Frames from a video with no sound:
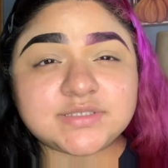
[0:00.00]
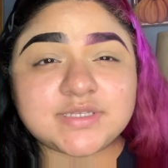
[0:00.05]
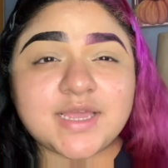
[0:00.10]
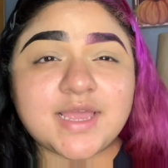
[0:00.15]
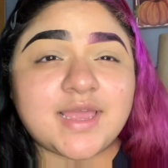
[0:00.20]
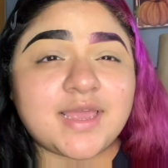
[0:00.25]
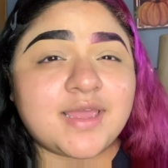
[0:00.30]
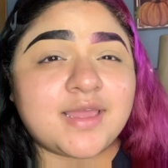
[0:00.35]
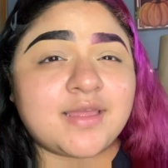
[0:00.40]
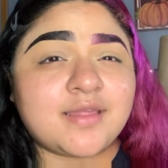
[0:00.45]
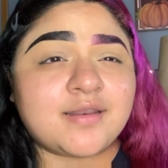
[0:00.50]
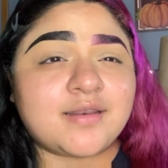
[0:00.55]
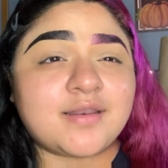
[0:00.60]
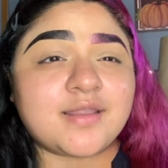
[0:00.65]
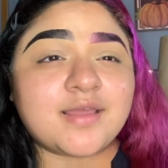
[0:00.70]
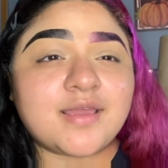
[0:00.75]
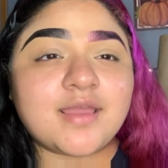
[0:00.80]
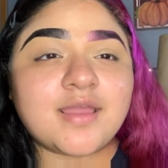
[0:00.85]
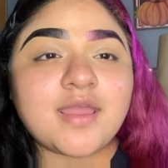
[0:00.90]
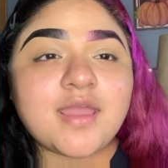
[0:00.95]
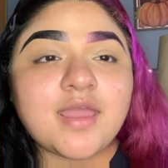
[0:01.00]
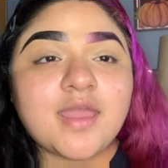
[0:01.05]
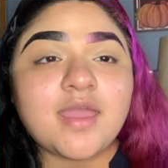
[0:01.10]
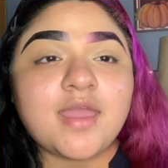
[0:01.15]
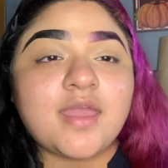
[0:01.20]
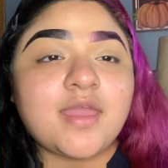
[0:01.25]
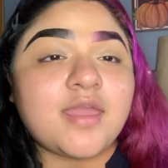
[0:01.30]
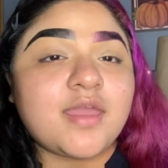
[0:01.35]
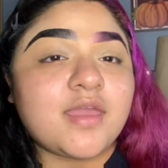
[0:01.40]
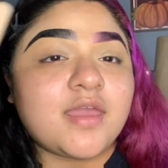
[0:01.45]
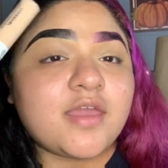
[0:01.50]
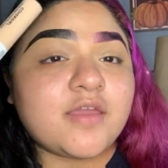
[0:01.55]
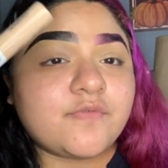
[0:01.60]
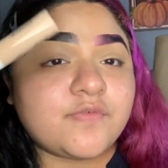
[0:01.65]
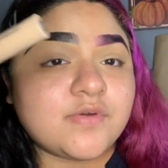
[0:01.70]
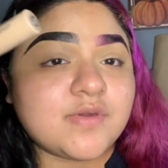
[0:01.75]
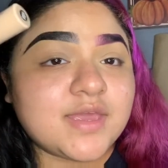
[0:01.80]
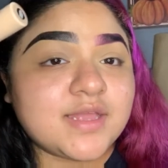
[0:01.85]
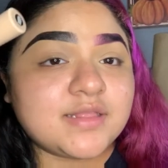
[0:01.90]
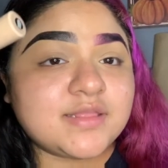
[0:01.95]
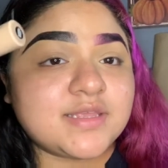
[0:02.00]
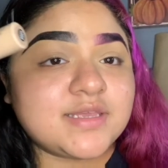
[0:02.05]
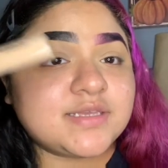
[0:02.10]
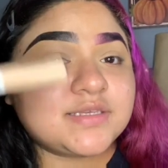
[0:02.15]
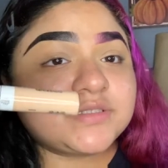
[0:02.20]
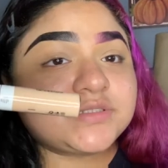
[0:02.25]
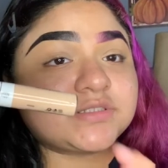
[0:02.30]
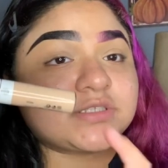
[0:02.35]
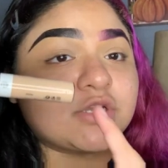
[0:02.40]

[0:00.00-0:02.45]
And if you get this,